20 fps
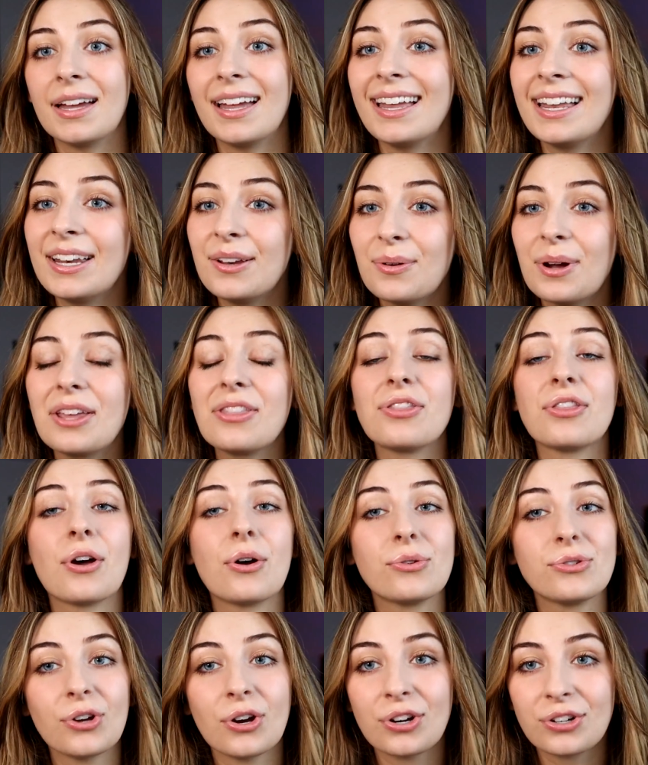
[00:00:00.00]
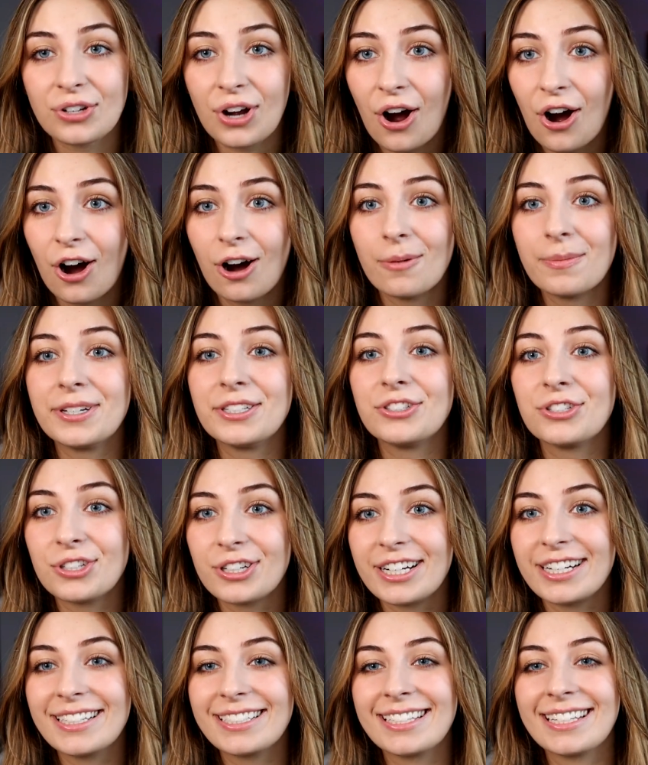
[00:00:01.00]
But anyway, those are common
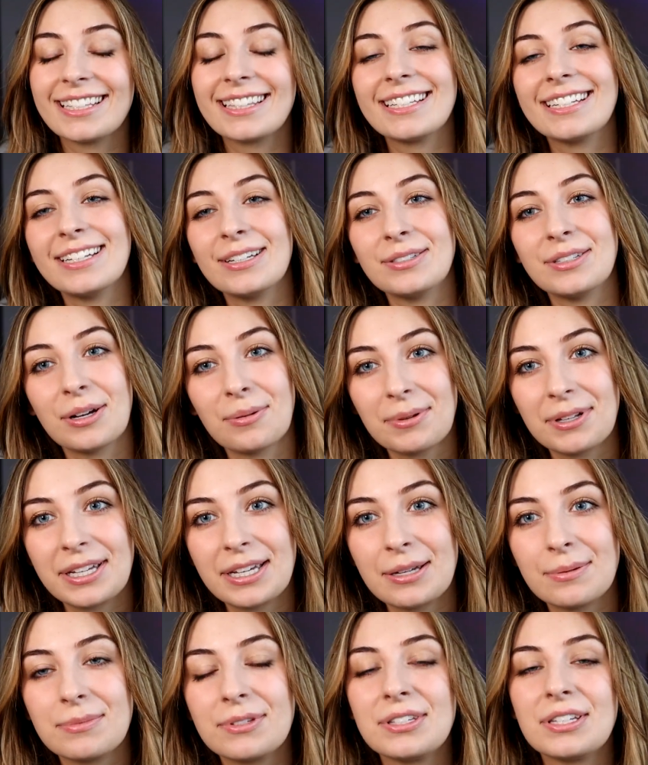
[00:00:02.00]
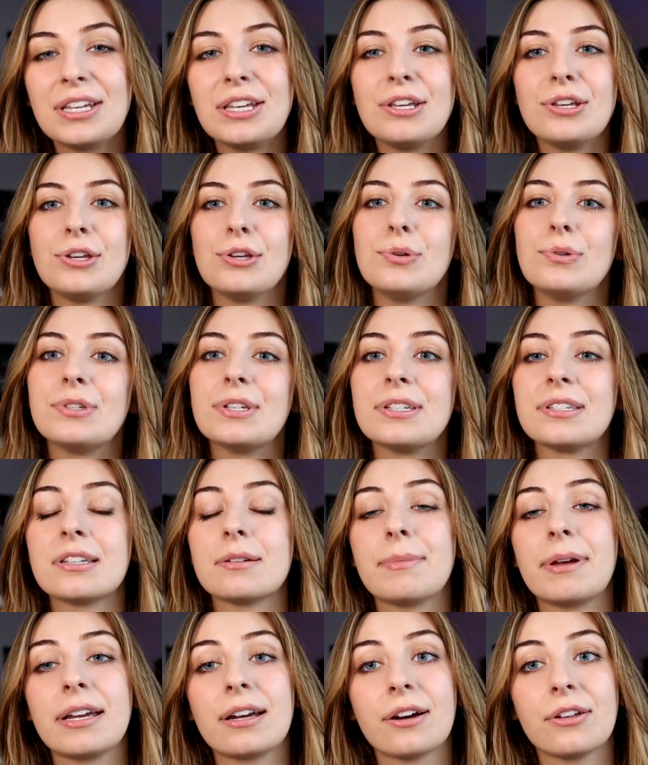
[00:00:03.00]
tricks that the AAMC uses
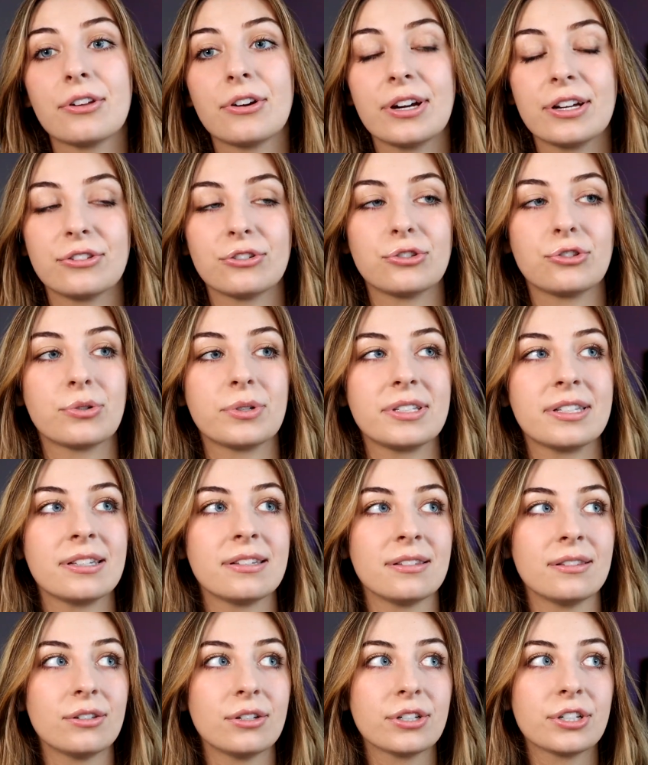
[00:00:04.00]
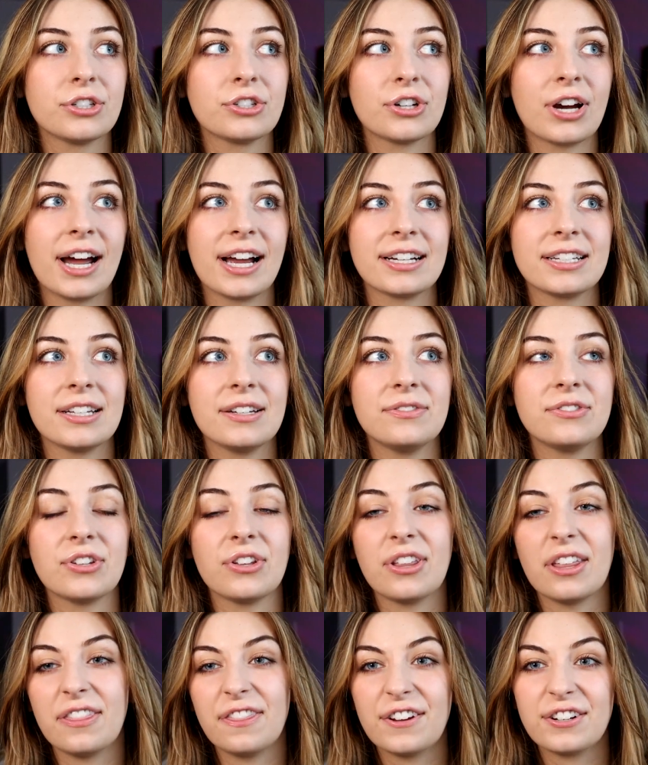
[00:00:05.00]
to make other answer choices look attractive
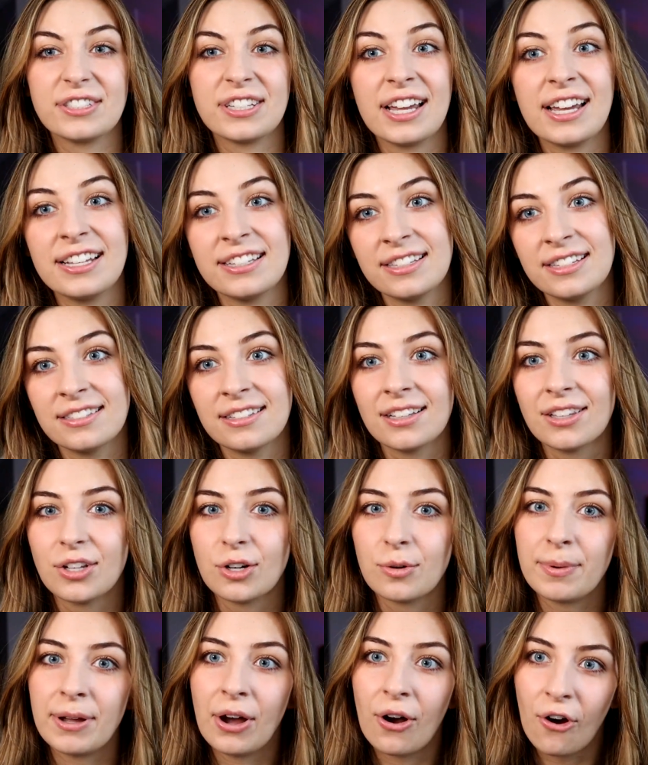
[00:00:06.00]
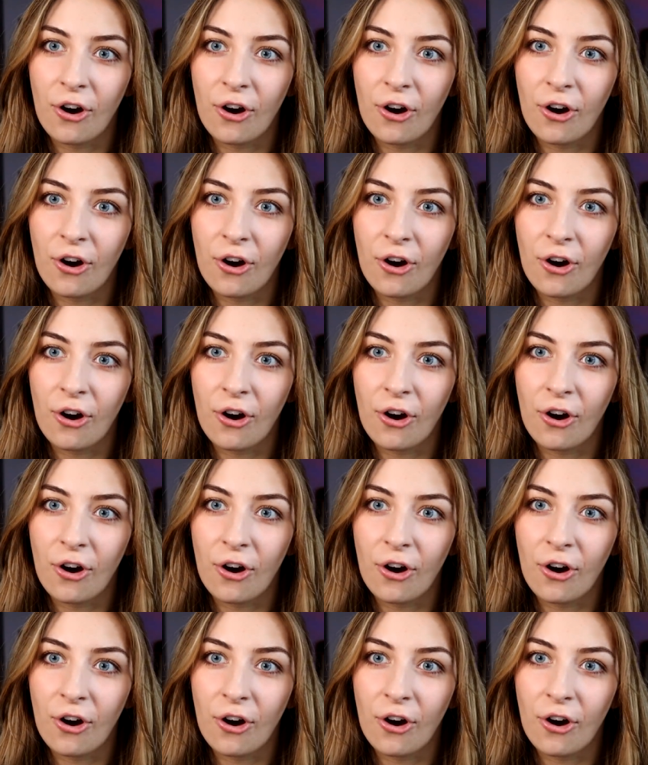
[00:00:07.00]
so that their test is a little bit